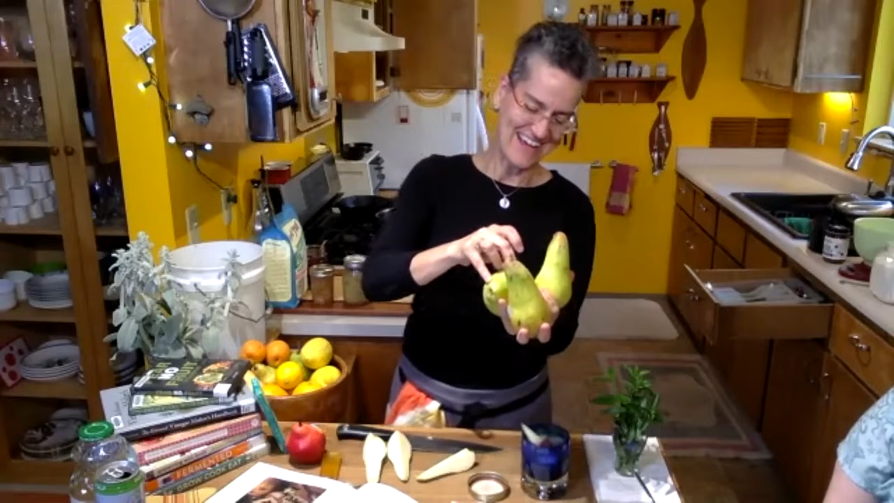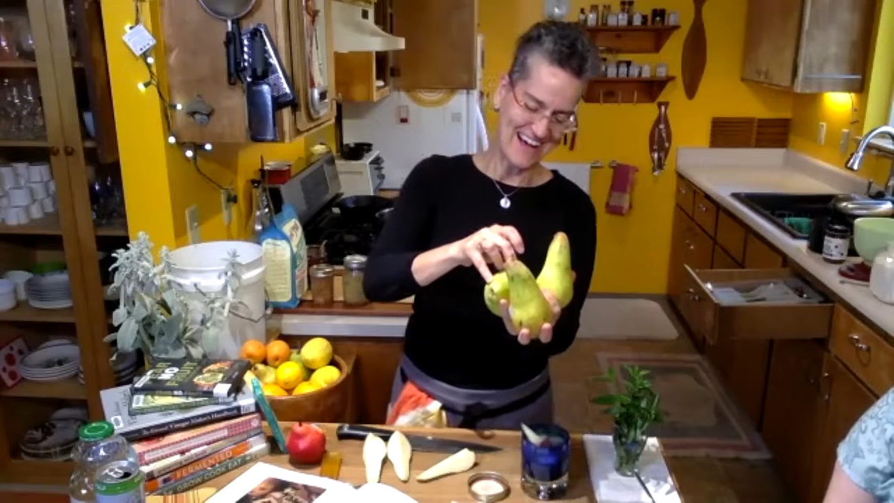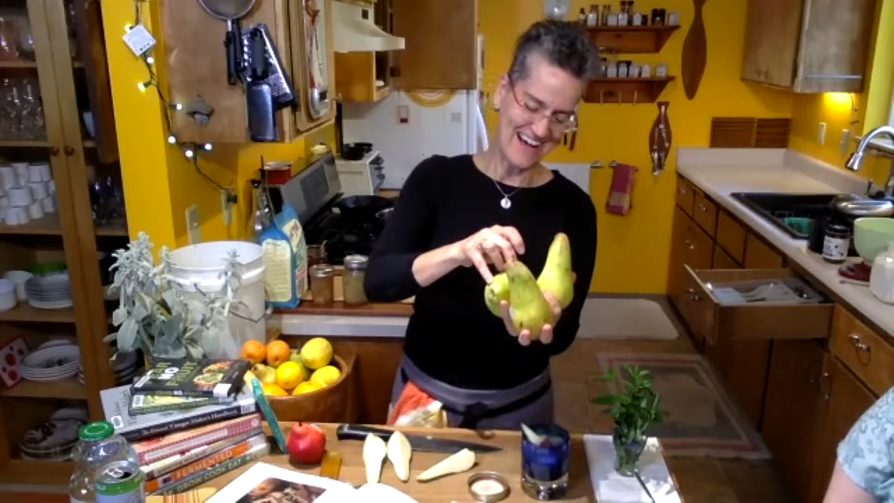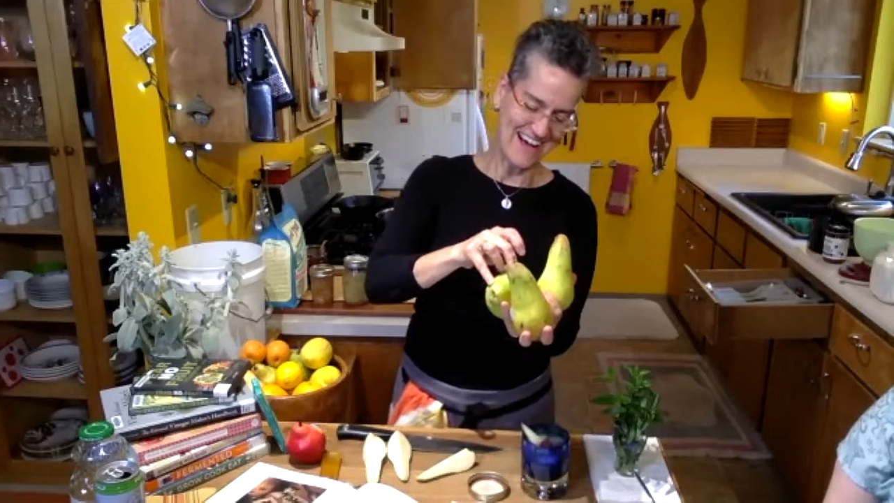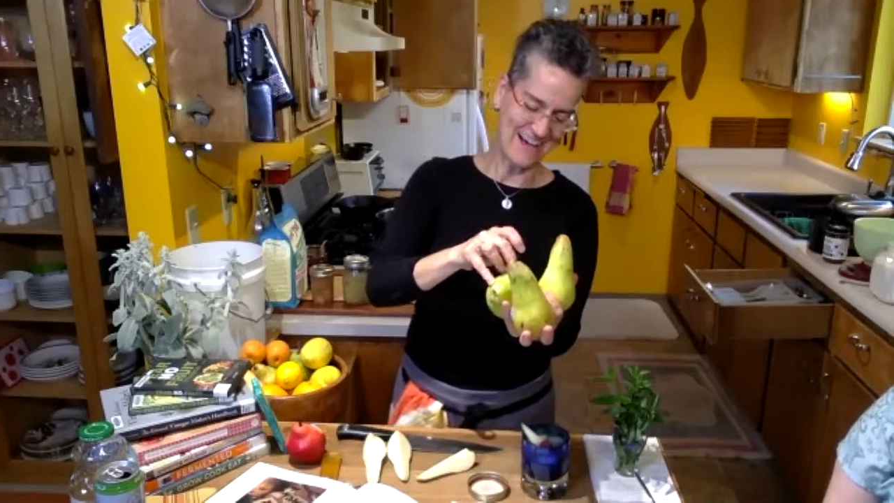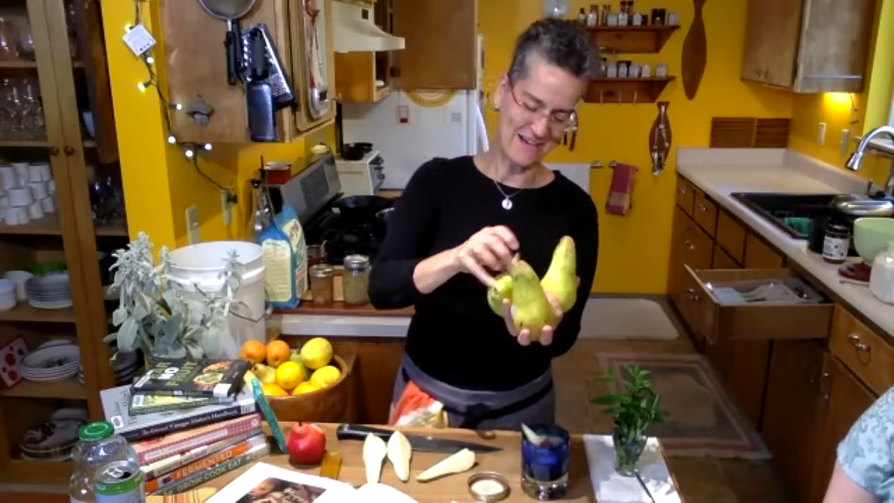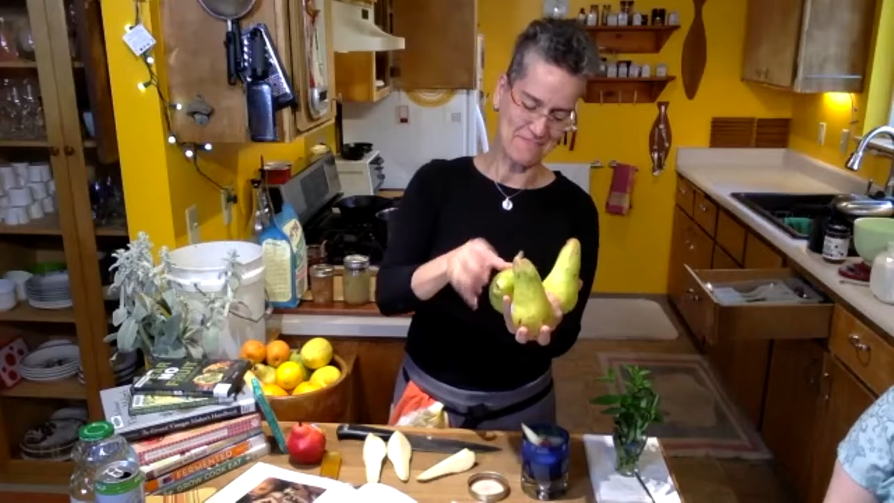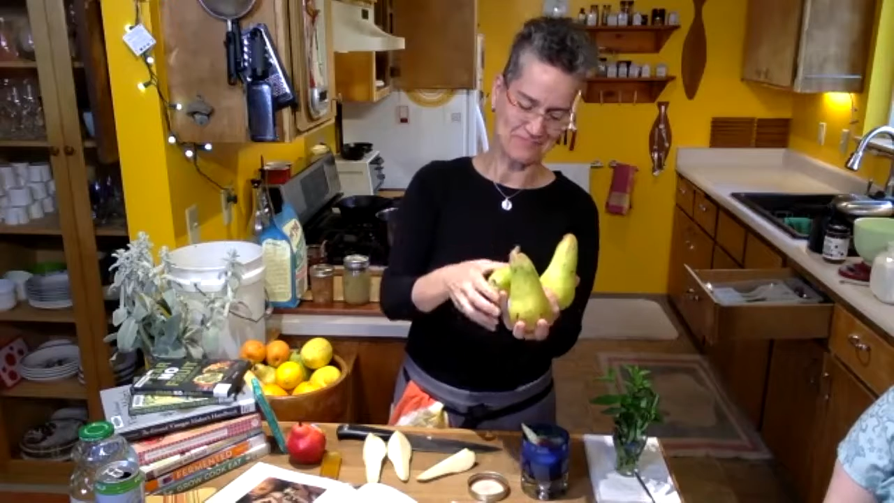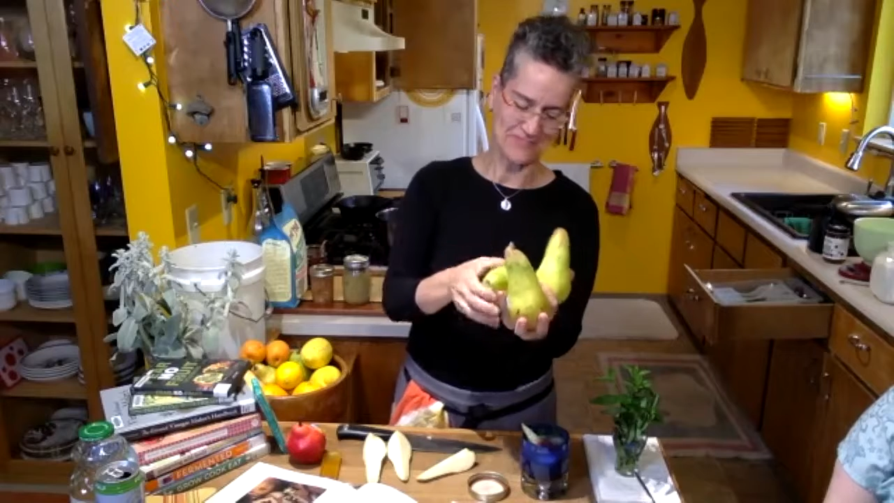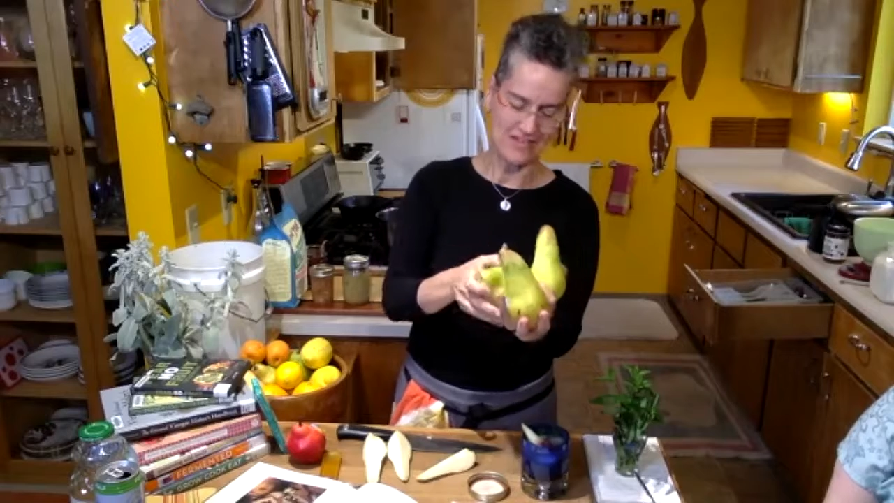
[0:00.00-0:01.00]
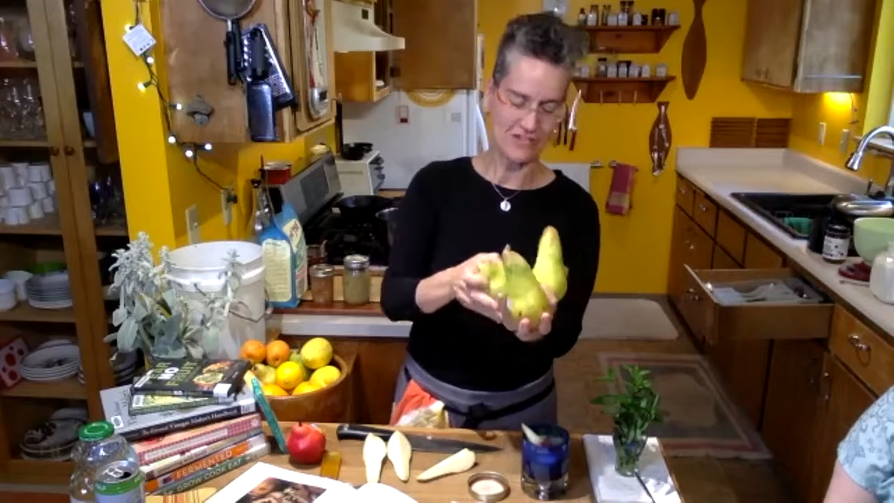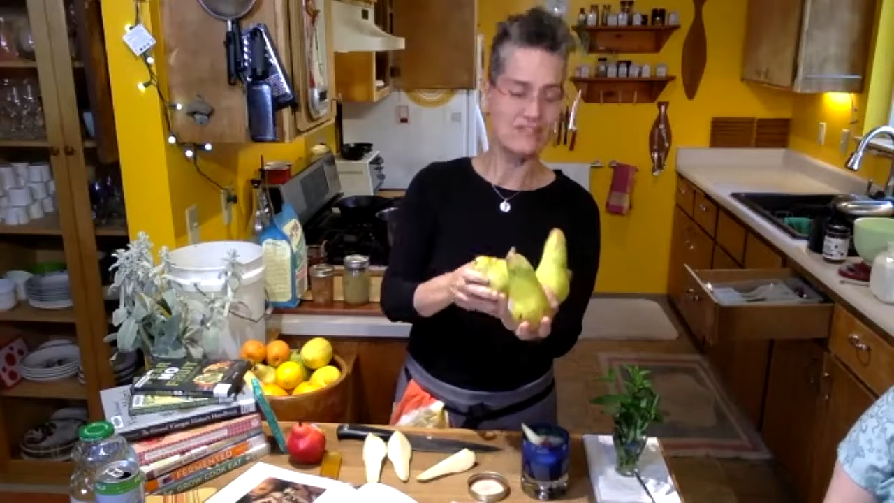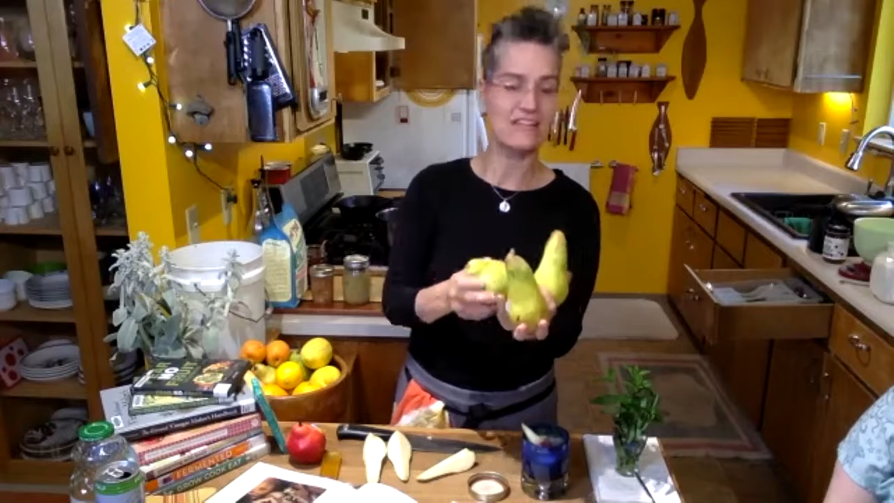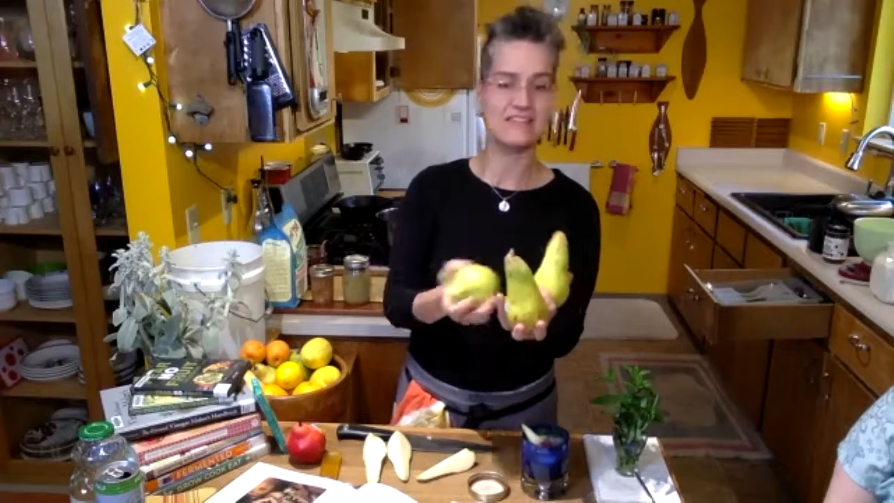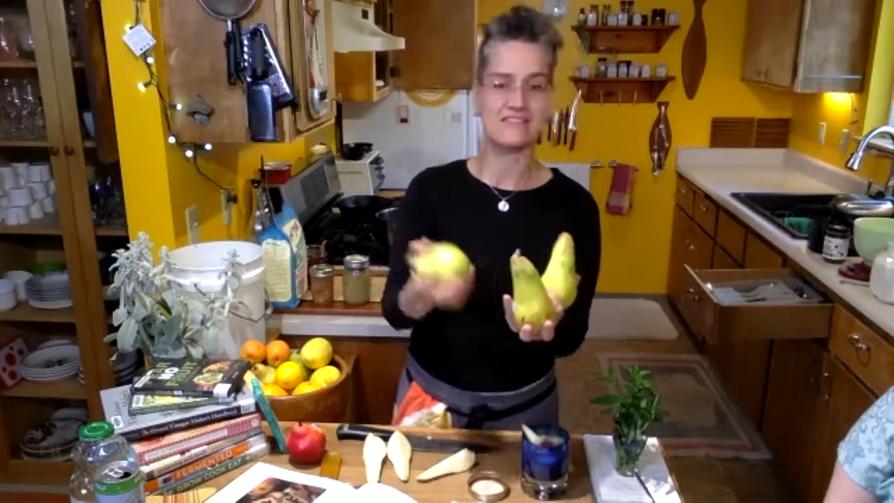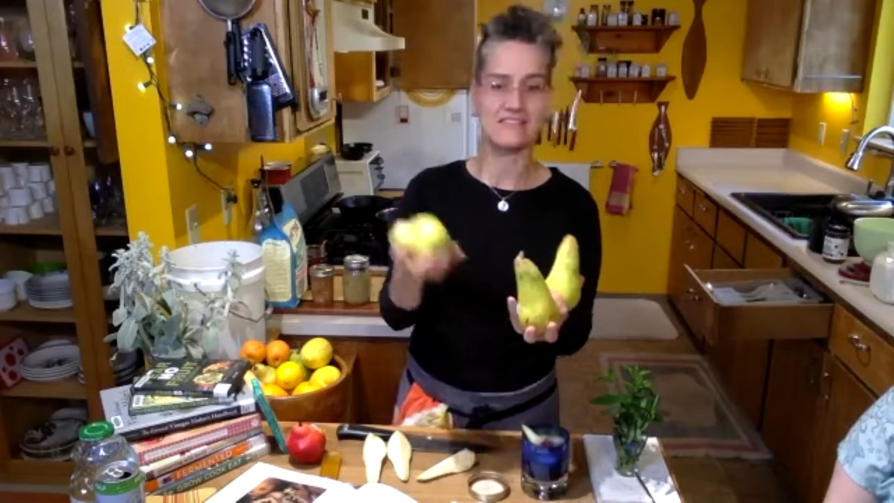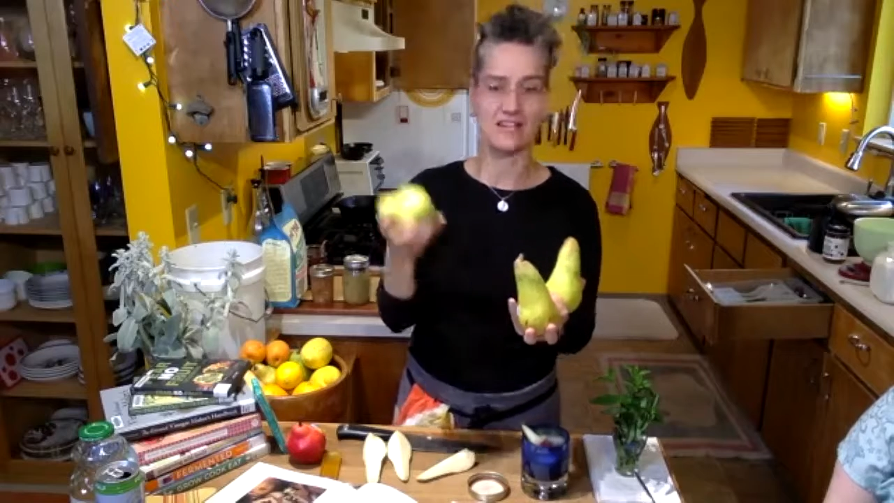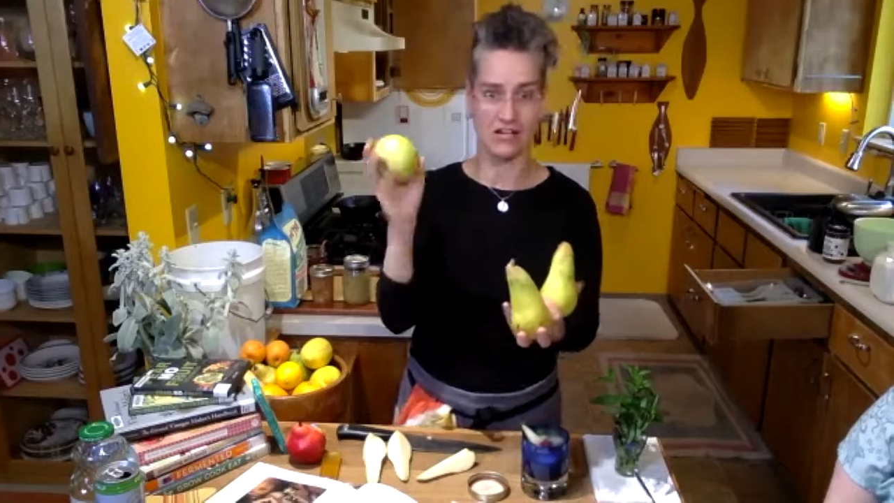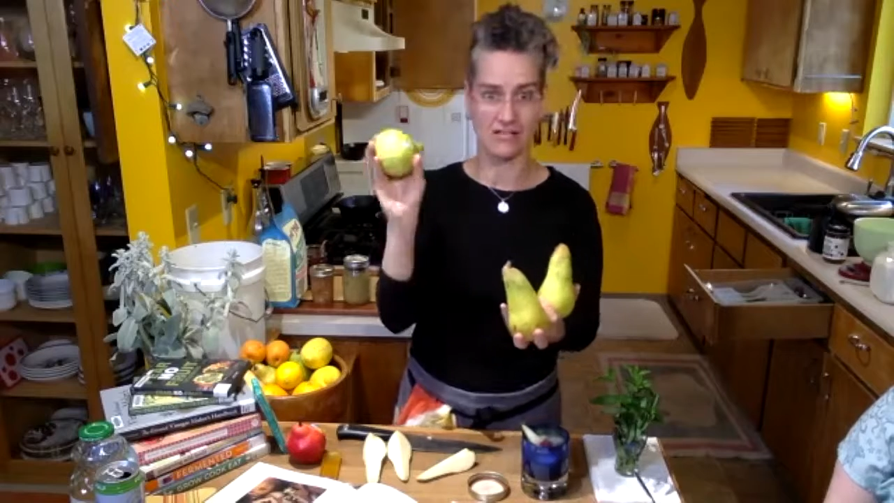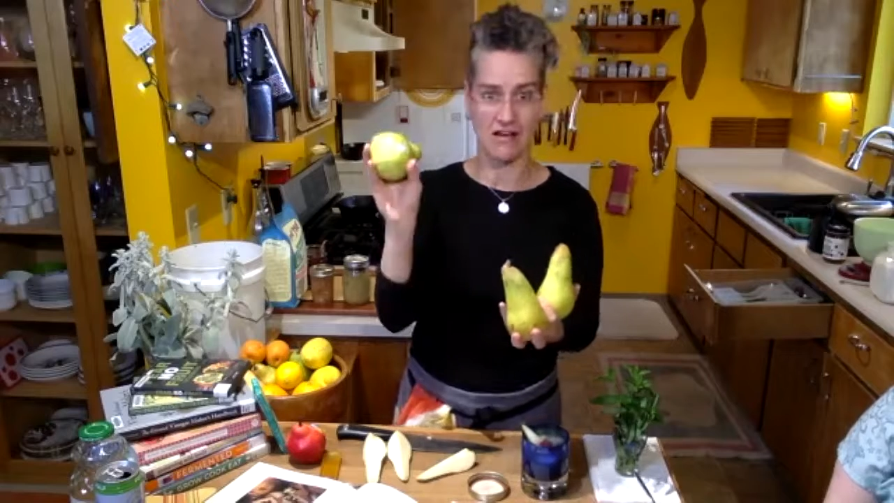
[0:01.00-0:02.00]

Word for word: Um, I don't like the stickers